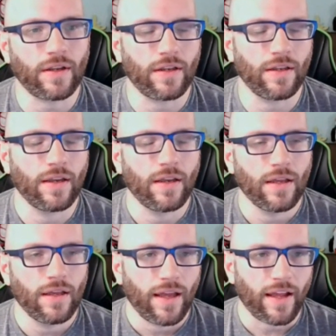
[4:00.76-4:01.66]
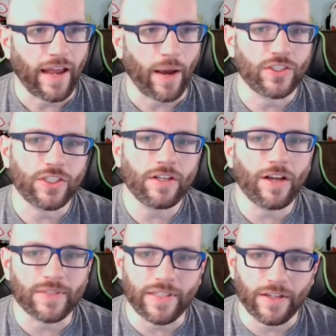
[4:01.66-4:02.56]
and how it should
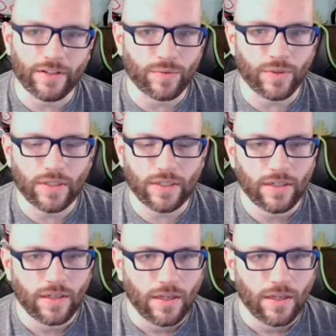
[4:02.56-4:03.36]
come together and work.